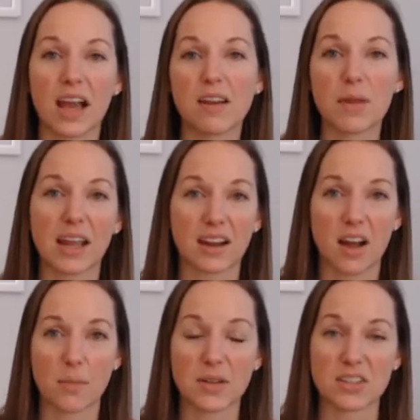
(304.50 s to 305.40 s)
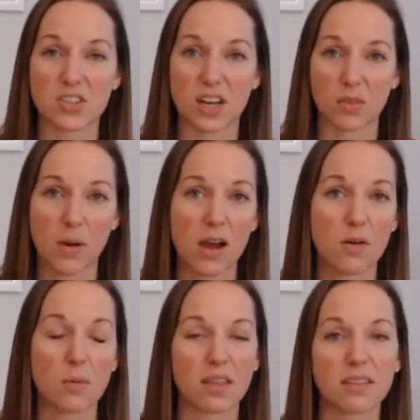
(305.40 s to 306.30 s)
of make it a competition as well
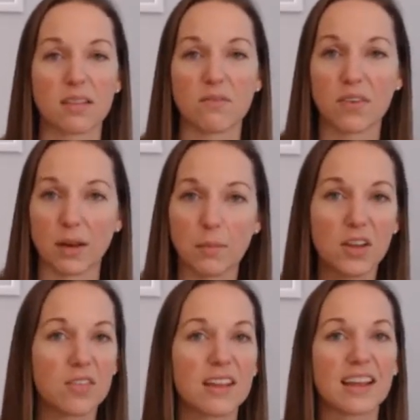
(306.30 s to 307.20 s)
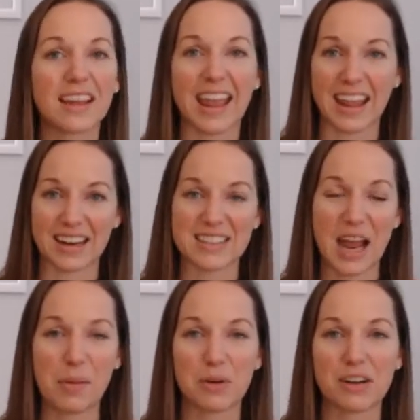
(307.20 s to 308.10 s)
with some fun music and a
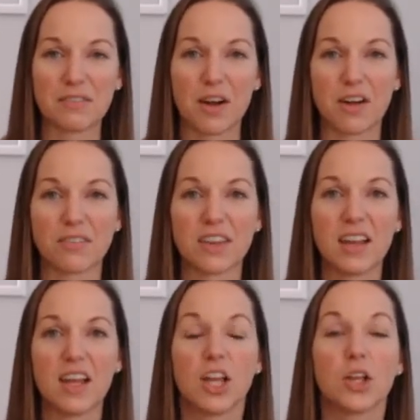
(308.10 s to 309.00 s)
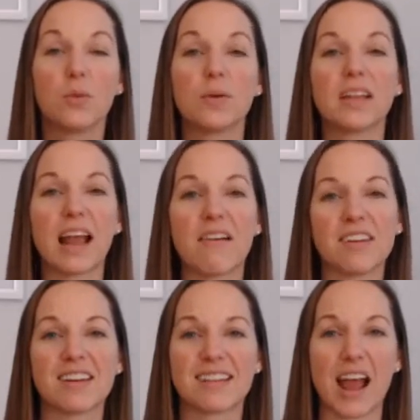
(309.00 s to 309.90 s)
timer involved. You really have to
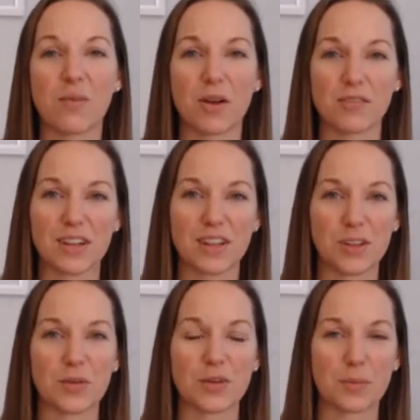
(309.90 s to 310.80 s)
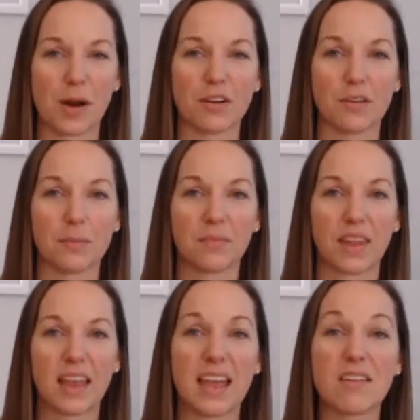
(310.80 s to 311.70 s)
decide what fits you and your partner.
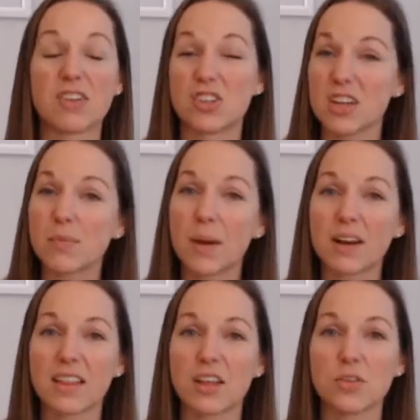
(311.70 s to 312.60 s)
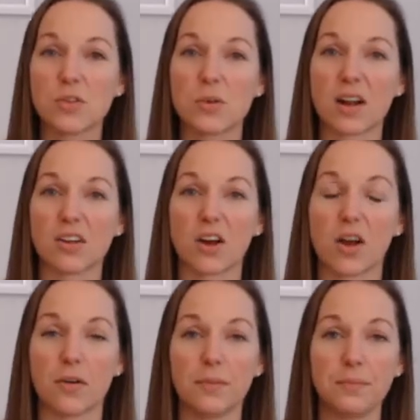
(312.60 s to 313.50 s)
If it's just better that you do it on your own,